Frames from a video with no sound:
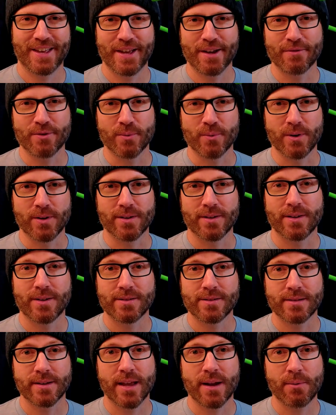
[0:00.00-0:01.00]
Hey everyone,
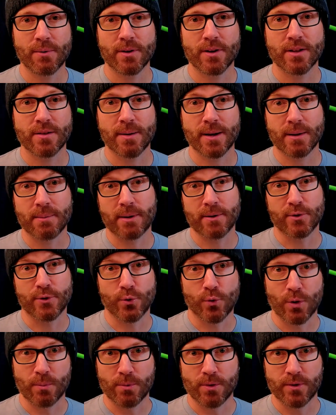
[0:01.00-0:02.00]
today we're going to talk about
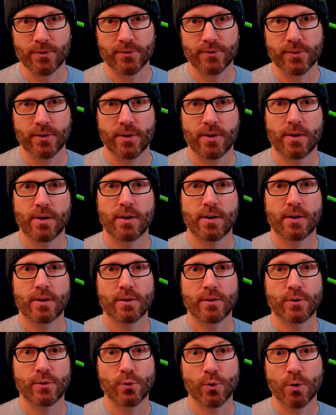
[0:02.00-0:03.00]
normals.
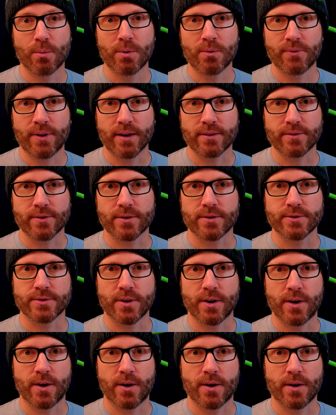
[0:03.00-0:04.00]
Normal
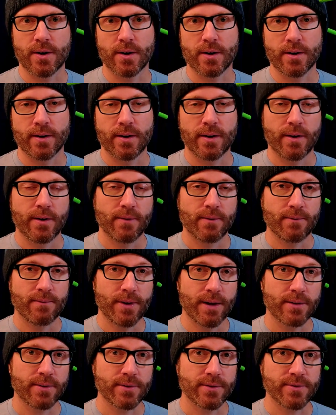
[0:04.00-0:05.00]
vectors are
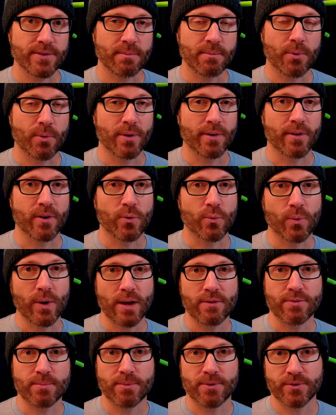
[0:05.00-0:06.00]
vectors that point
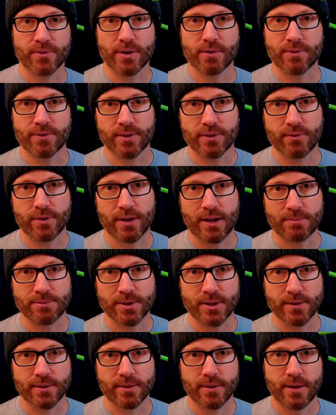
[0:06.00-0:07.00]
away from the surface of an
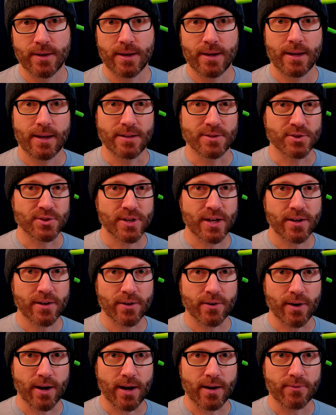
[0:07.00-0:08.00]
object. In
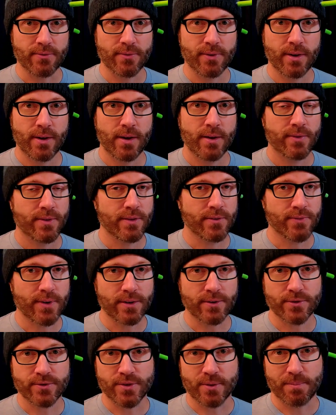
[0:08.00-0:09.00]
shader graph, these
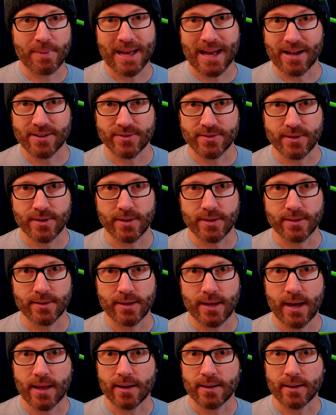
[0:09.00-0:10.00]
vectors are passed in,
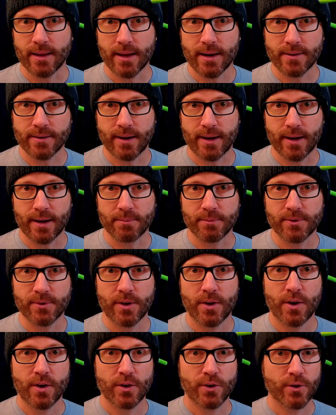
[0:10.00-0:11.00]
and a lot of
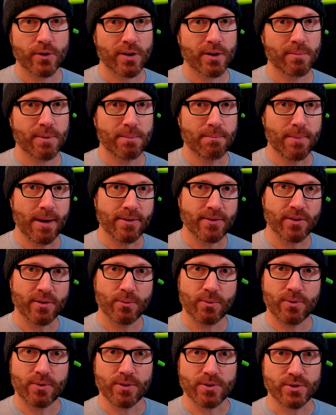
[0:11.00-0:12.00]
times you're going to be
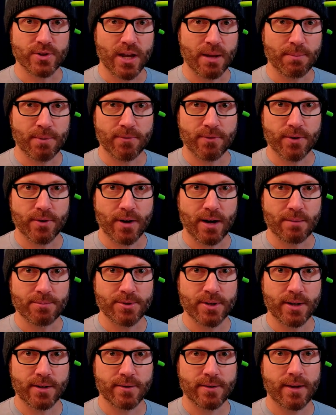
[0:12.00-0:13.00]
messing with the shape of your
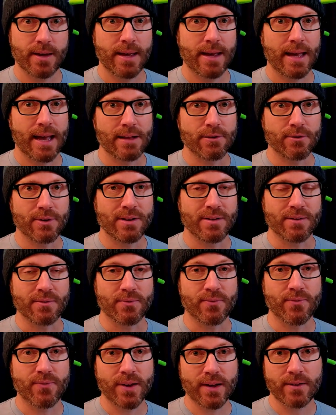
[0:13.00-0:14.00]
object and you need to
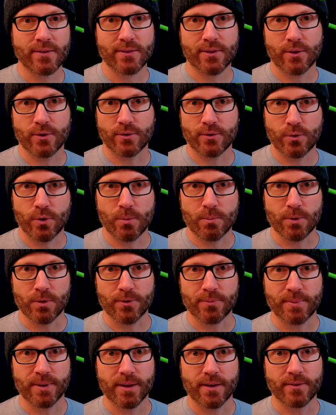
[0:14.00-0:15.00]
fix those
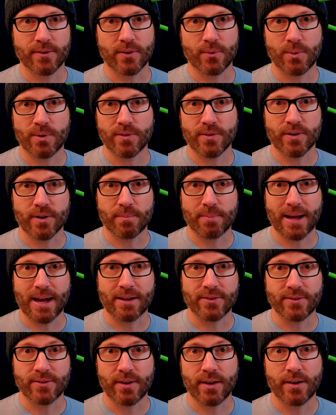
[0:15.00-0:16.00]
normals because the ones that are
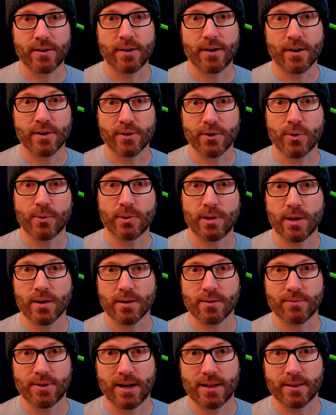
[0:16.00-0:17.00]
passed in are no
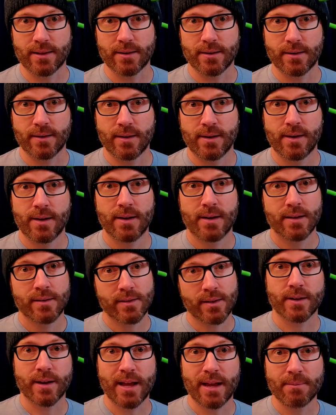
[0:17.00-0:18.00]
longer valid.
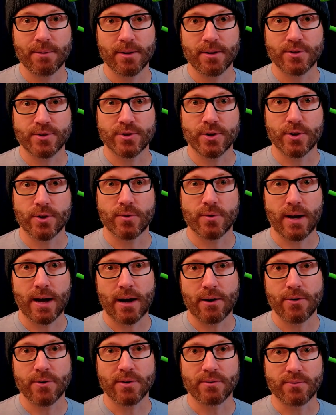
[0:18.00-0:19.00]
Today I'm going to show you
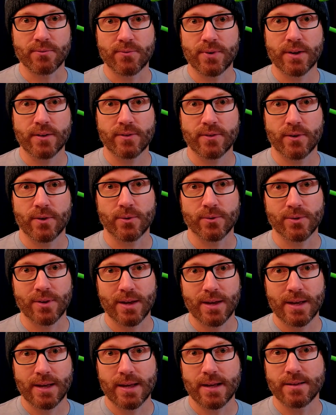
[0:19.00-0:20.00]
how you can fix those
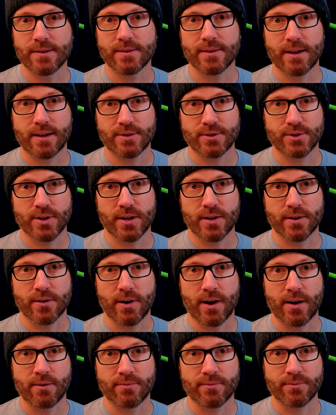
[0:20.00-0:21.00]
inside shader
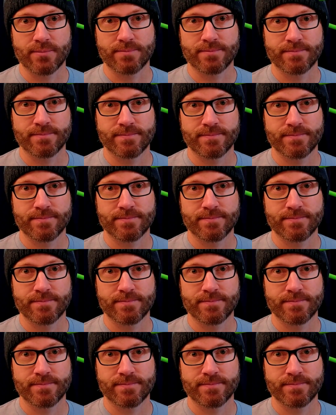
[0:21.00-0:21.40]
graph.